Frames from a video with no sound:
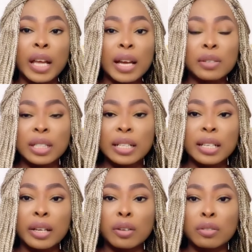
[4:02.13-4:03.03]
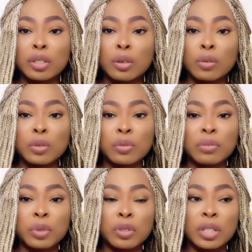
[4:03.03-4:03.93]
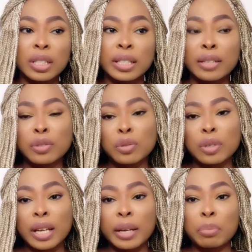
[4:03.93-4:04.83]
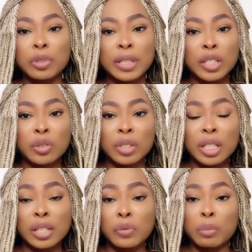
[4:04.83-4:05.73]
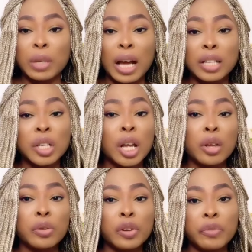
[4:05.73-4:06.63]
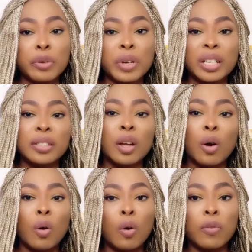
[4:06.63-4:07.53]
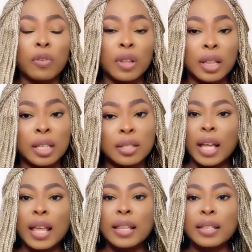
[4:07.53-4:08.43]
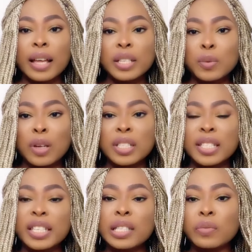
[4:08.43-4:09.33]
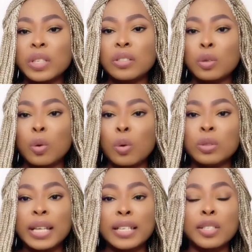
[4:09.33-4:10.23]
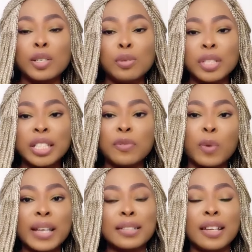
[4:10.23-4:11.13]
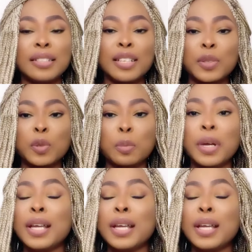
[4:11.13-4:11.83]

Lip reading: And glutathione is also good because it tends to like protect your skin from the harsh UV rays of the sun. Next one is this Vit Gold exclusive whitenizer soap.